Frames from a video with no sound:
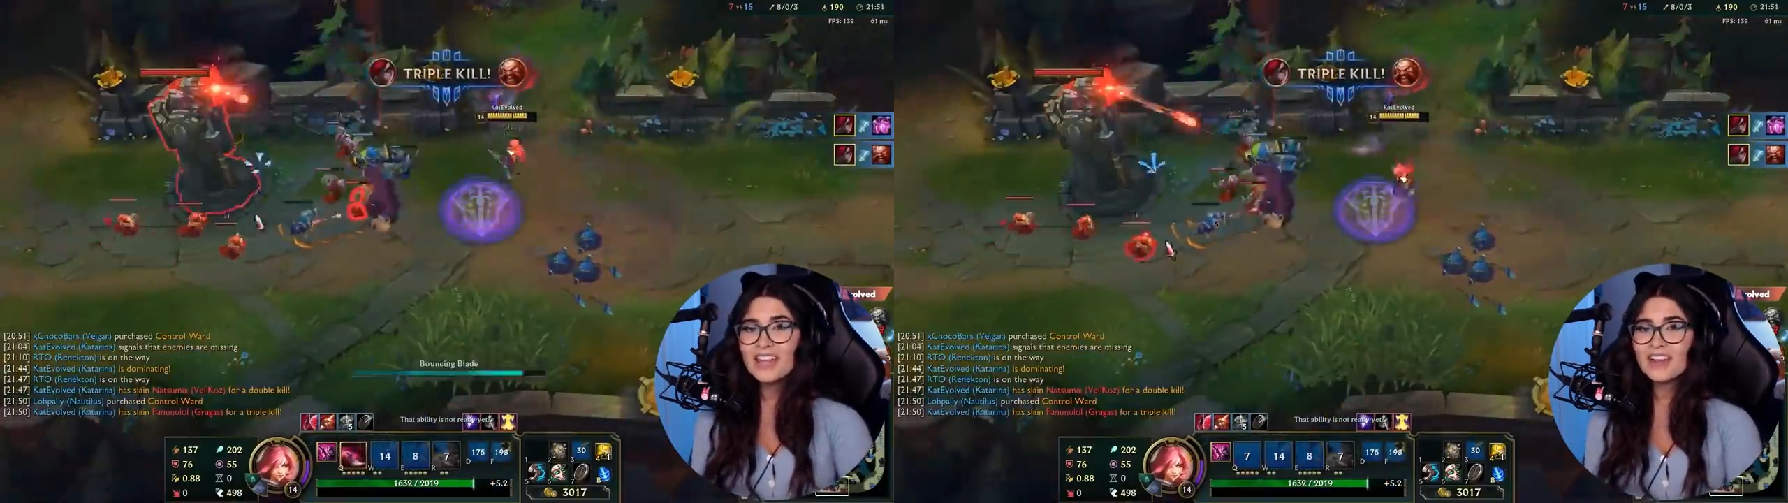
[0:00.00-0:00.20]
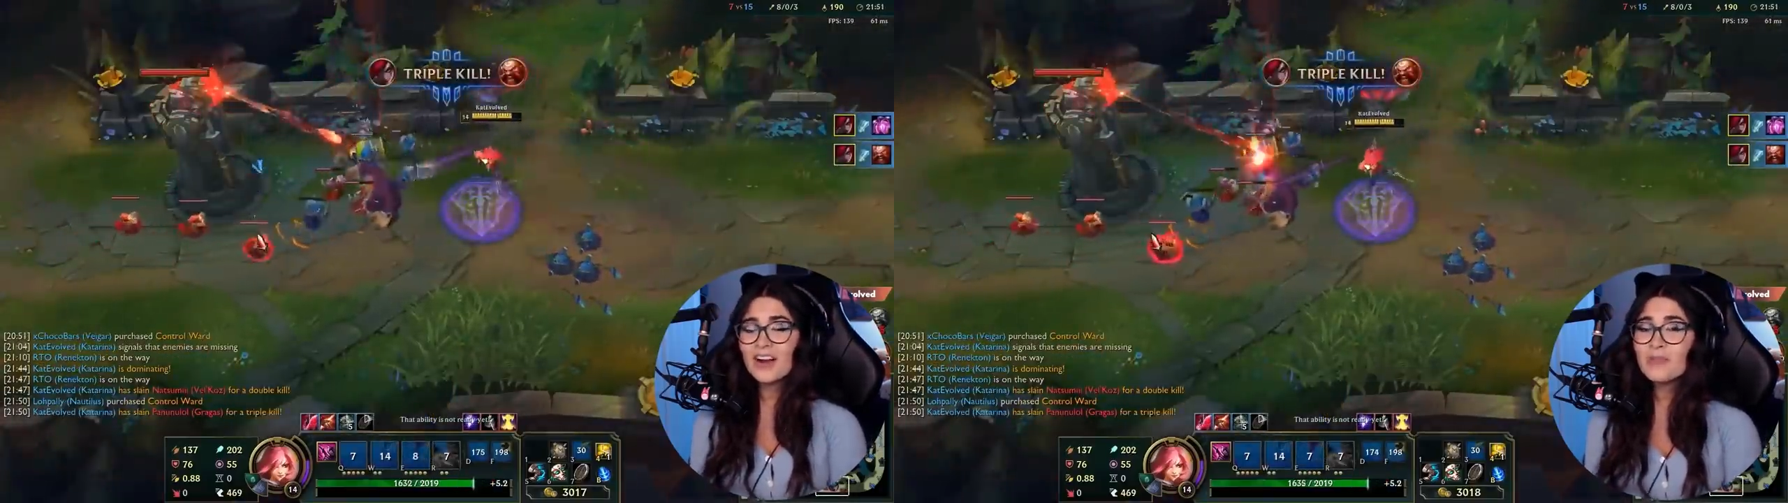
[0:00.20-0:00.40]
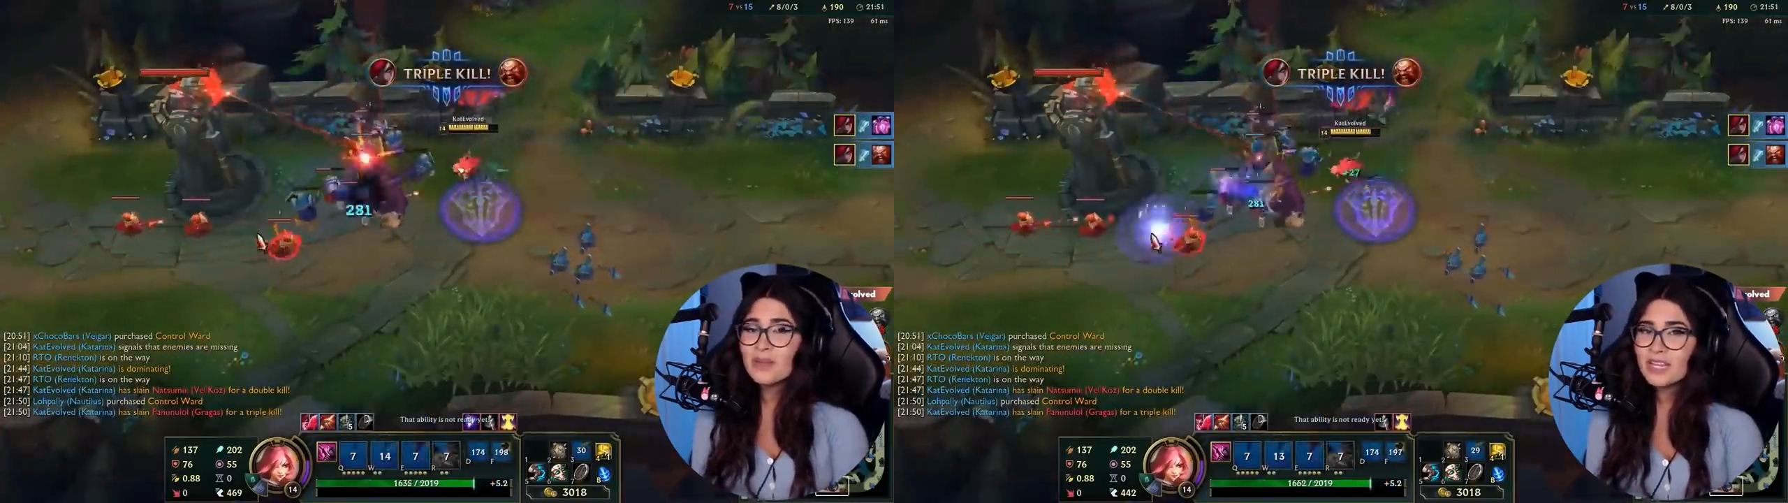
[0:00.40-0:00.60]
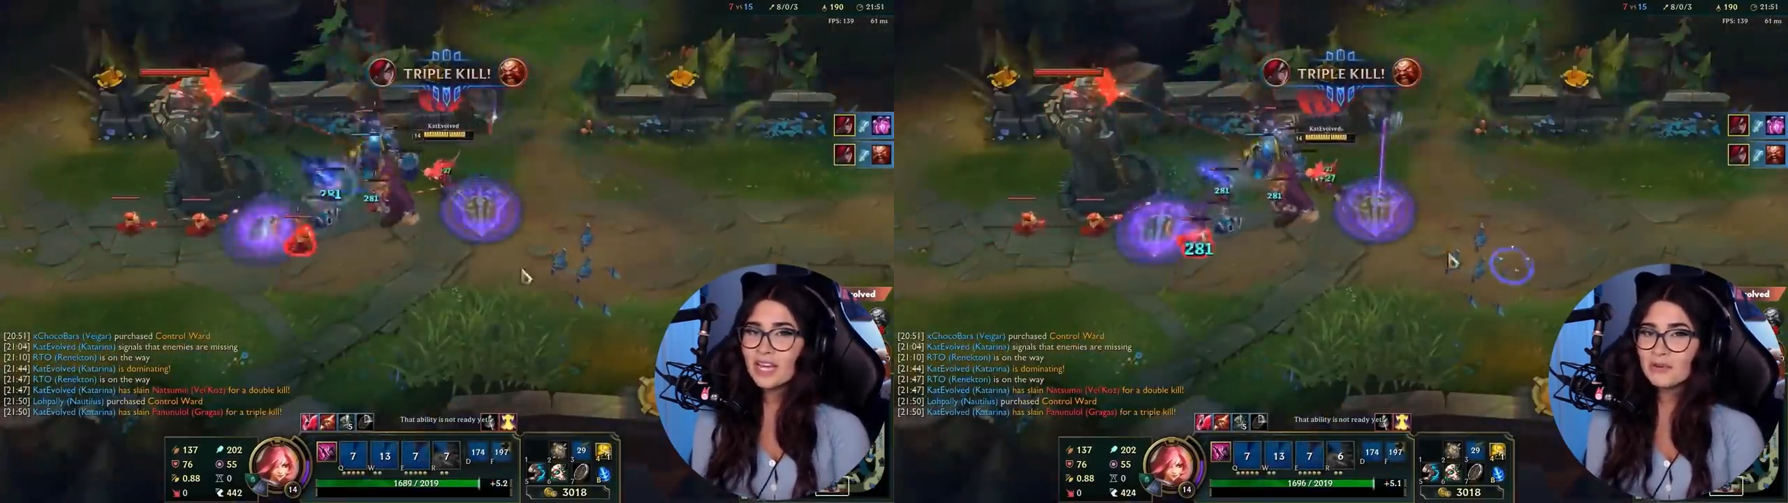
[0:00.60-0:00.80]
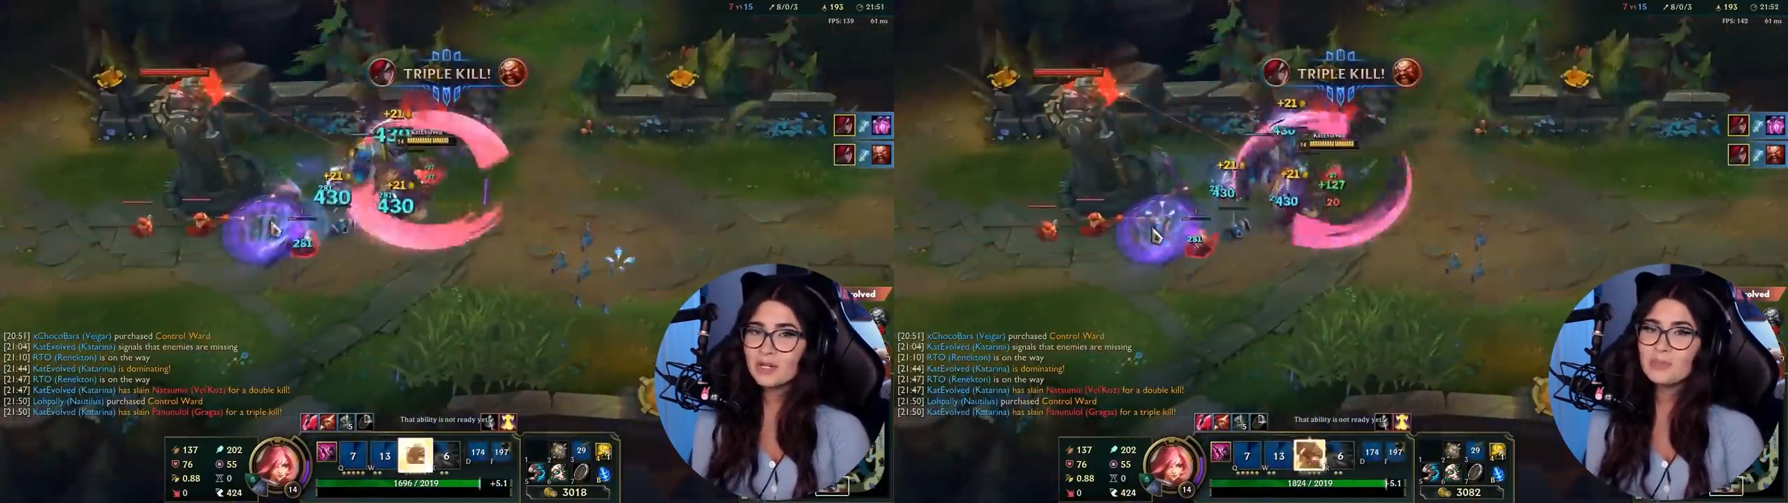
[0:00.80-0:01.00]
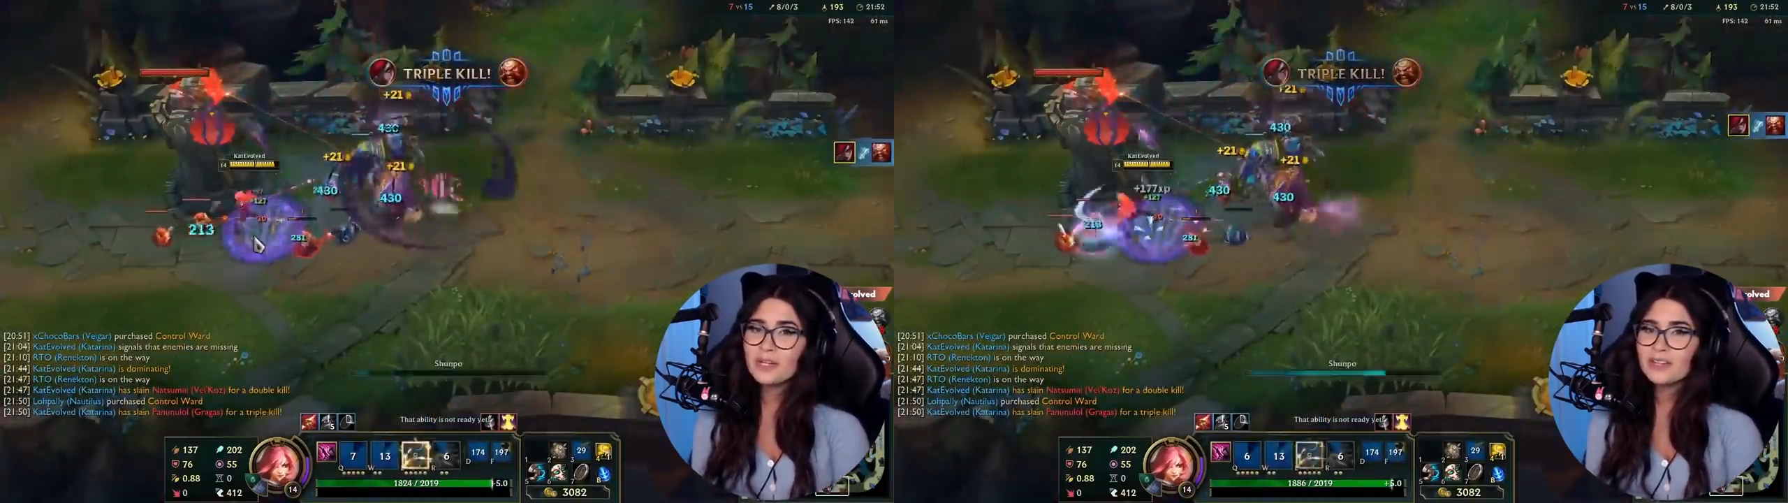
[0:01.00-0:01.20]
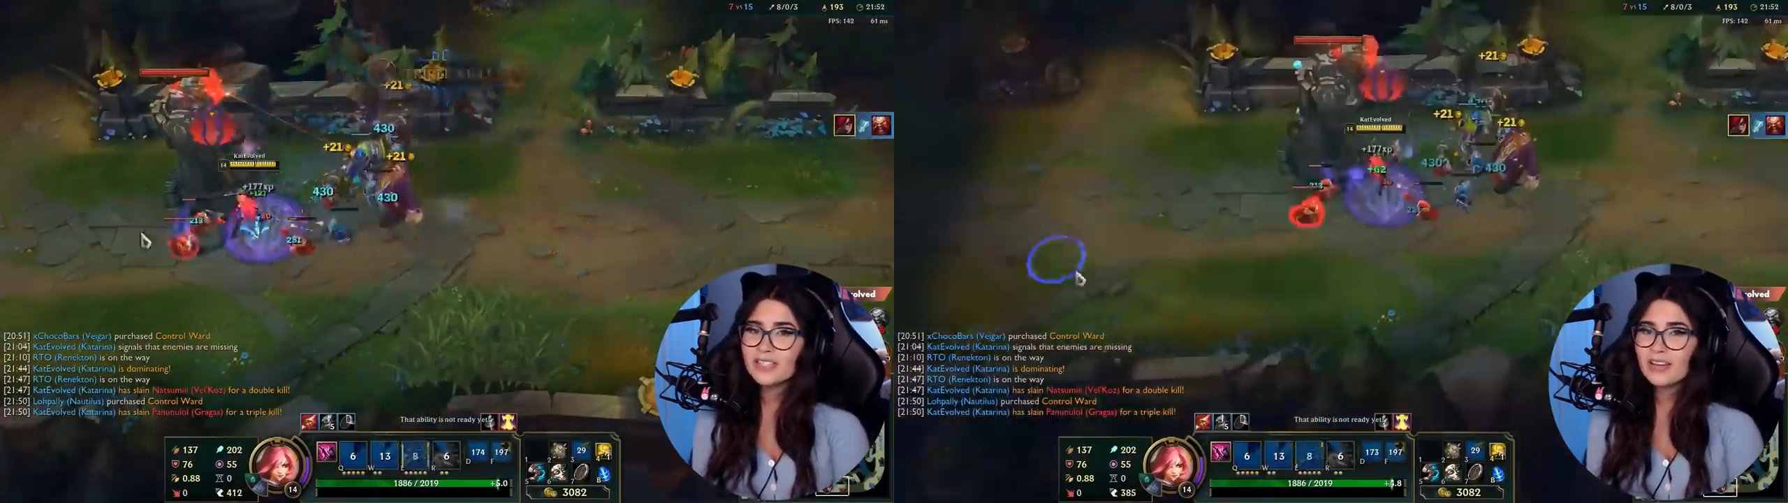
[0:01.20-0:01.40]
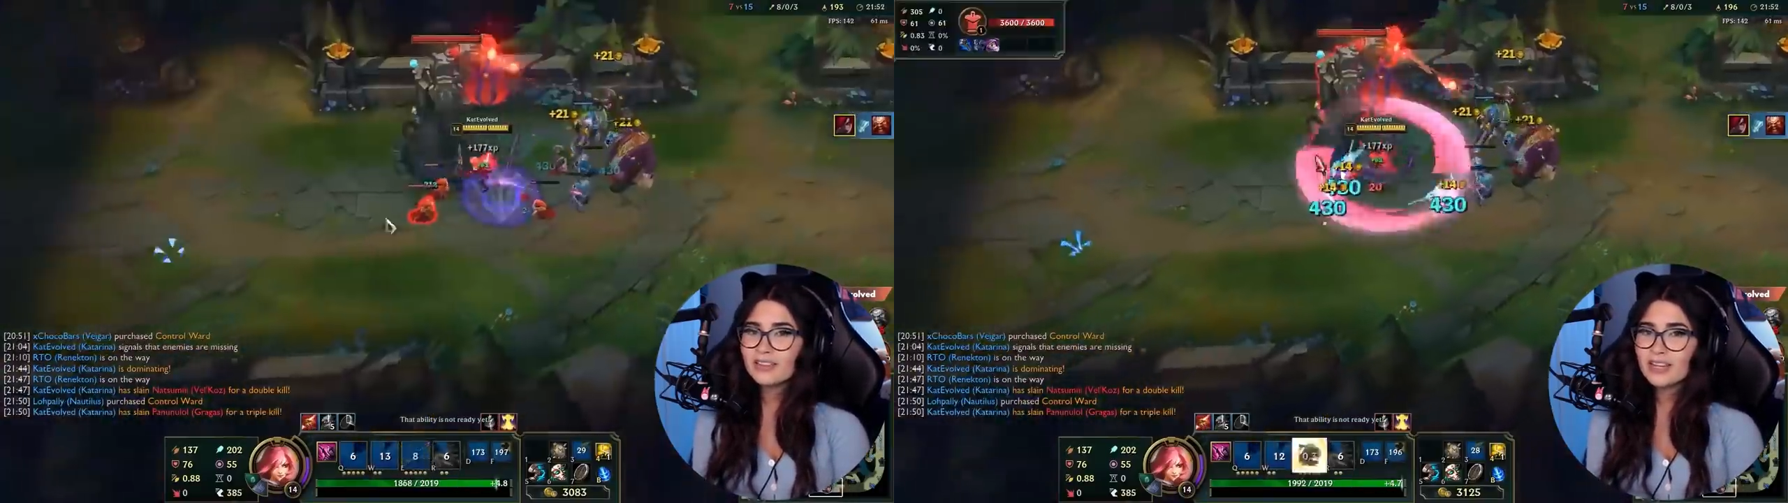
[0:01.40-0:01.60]
There are many Katarina
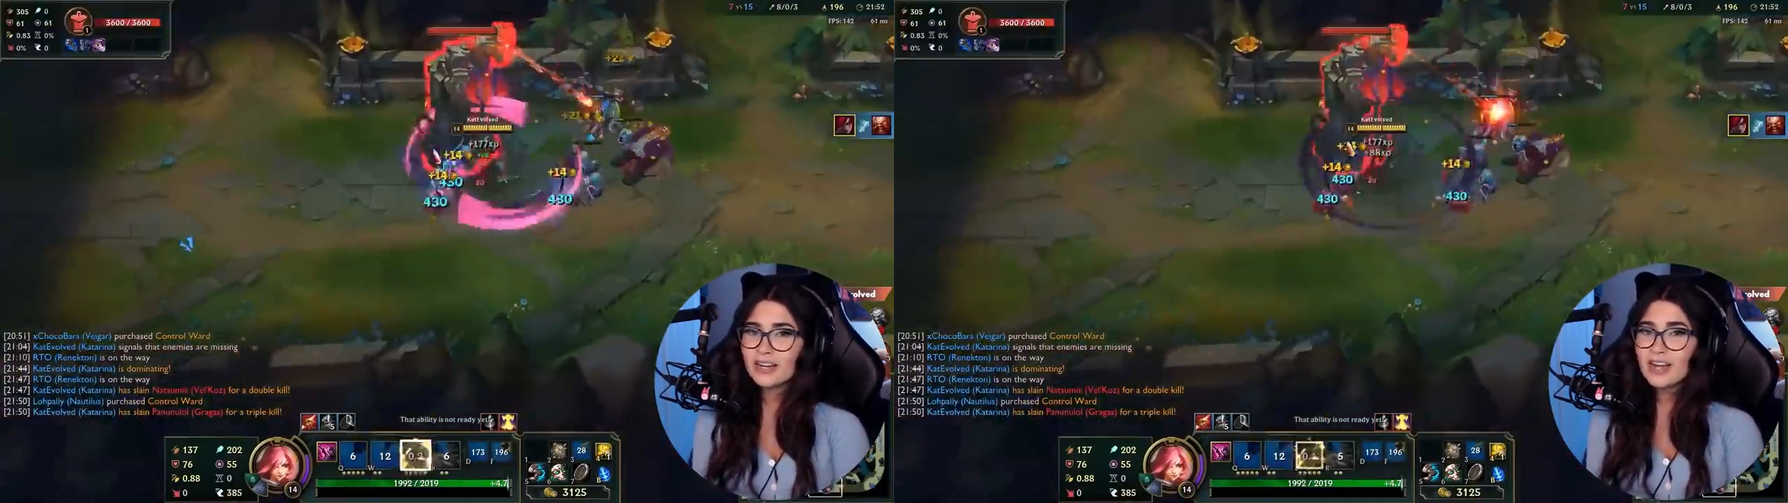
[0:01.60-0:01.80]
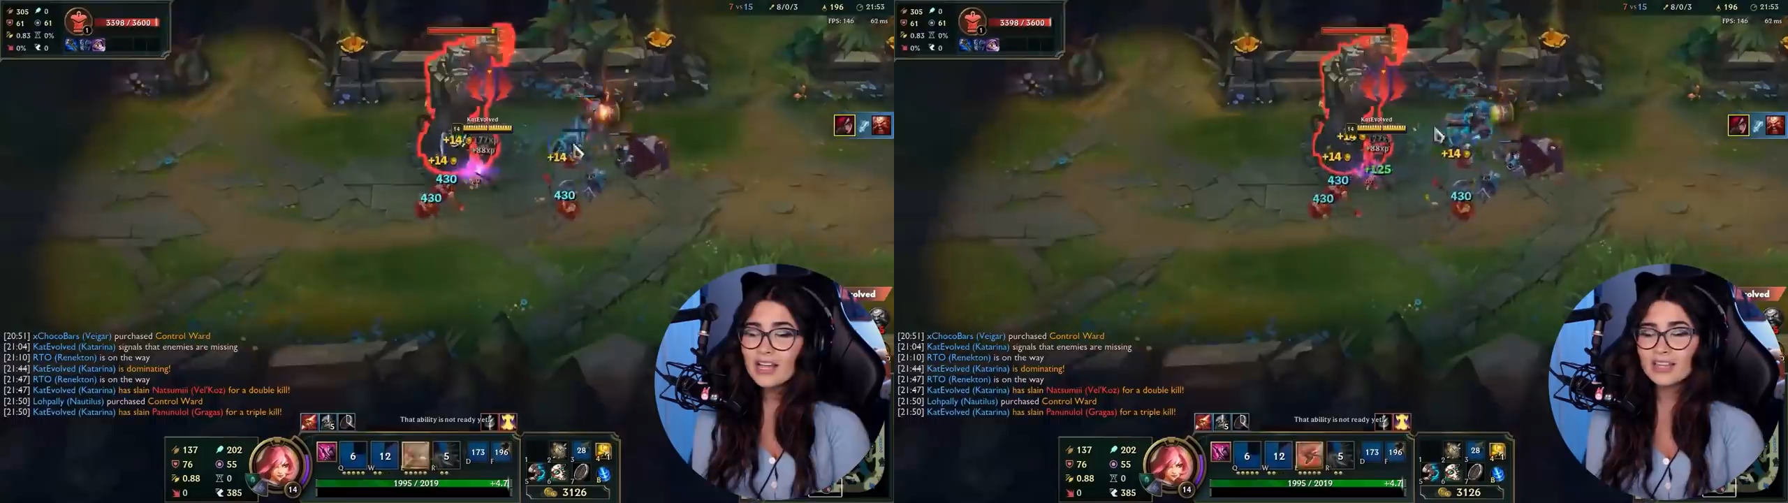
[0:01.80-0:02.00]
players out there,